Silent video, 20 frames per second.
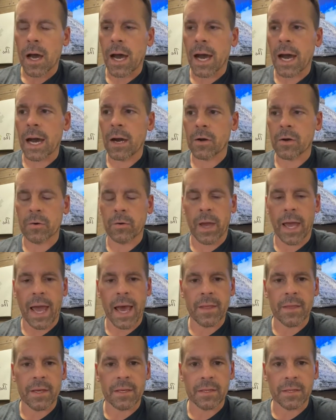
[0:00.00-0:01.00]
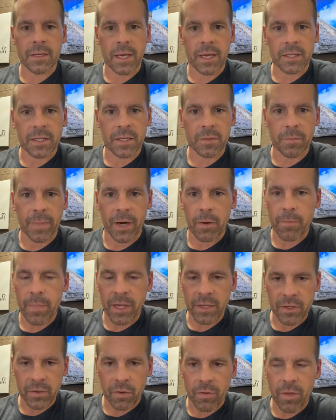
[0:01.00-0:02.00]
who had this
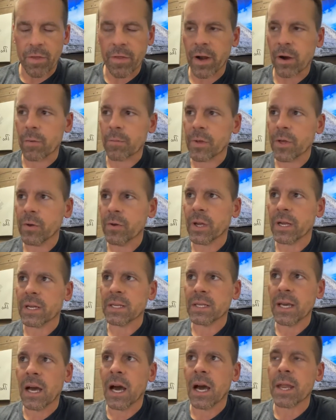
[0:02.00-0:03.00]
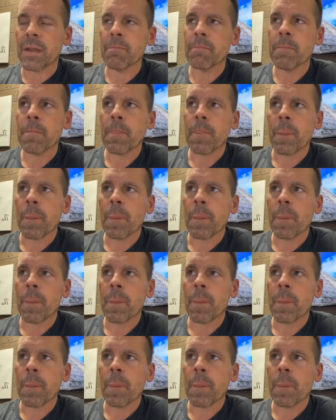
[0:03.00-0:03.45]
experimental therapeutic done,